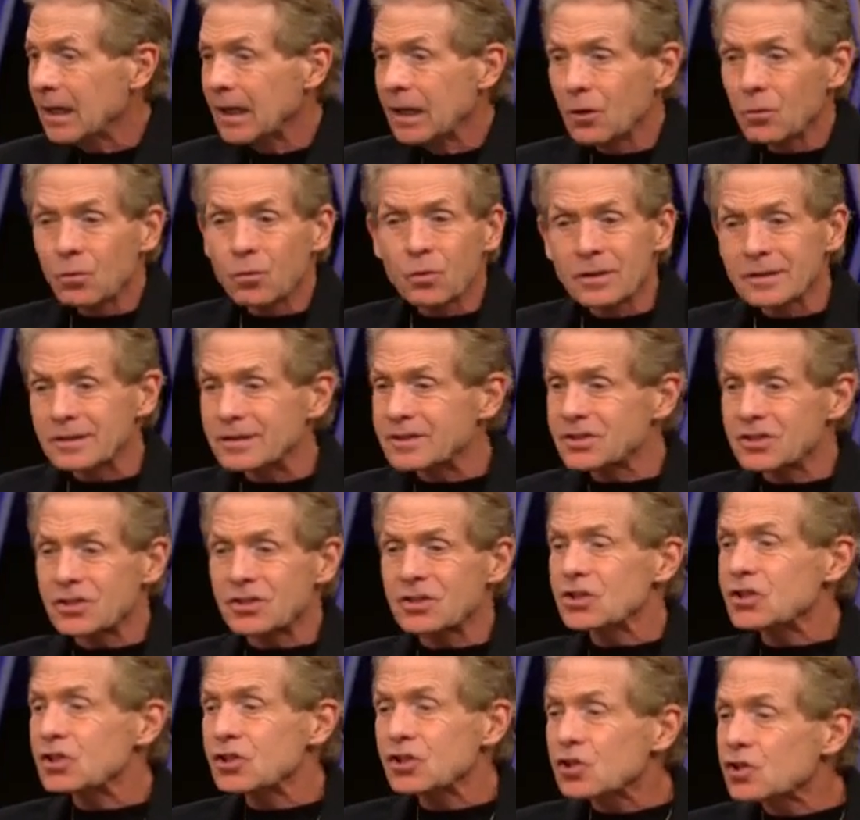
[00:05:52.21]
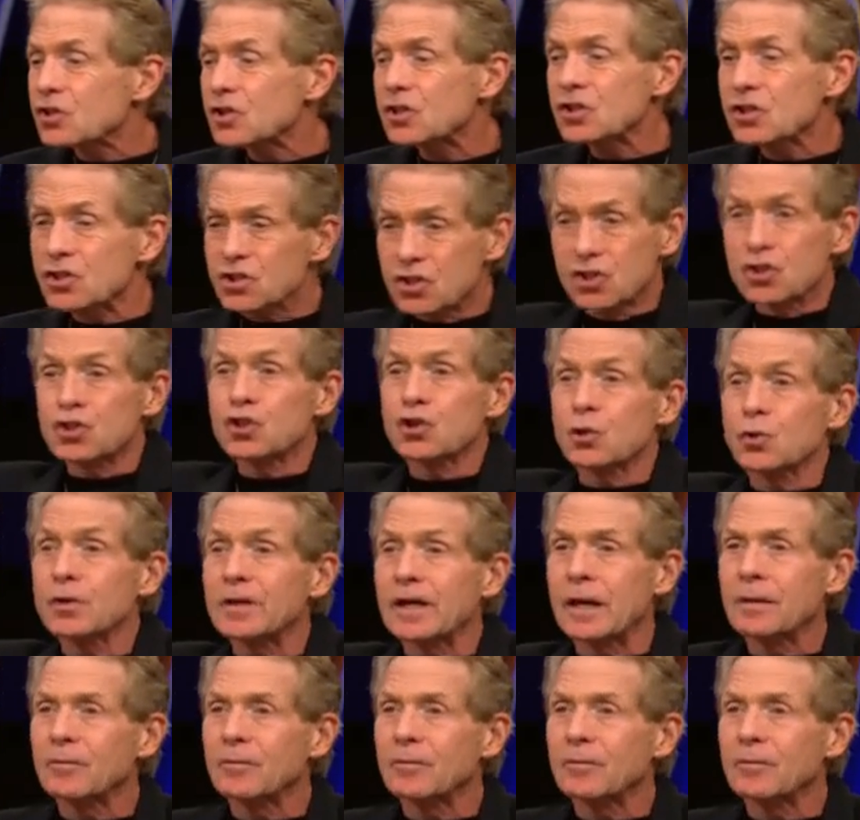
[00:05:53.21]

Well, it's just, this is your game.